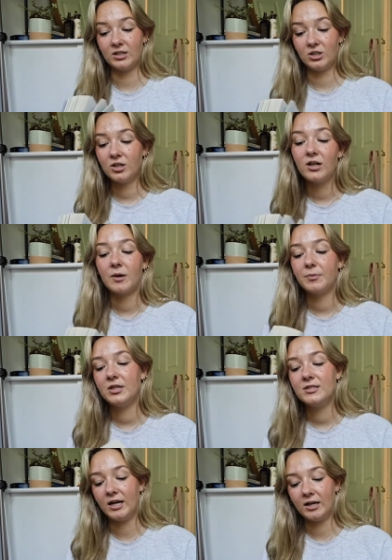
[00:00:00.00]
Could not put
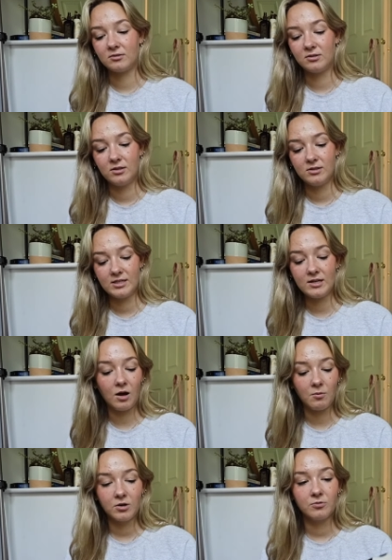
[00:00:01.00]
it down. Did
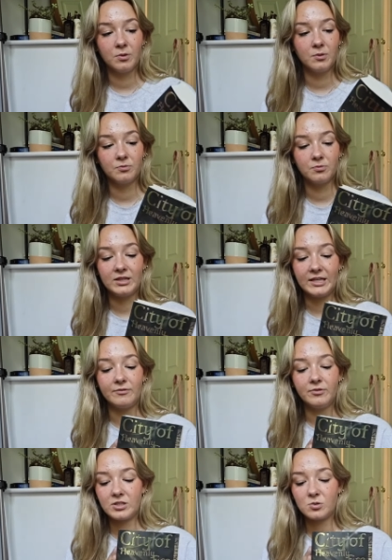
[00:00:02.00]
not want to
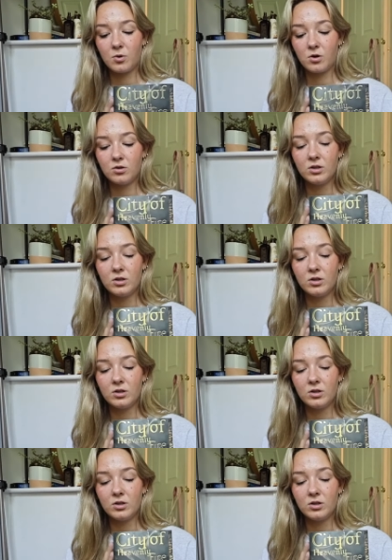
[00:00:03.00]
leave this world,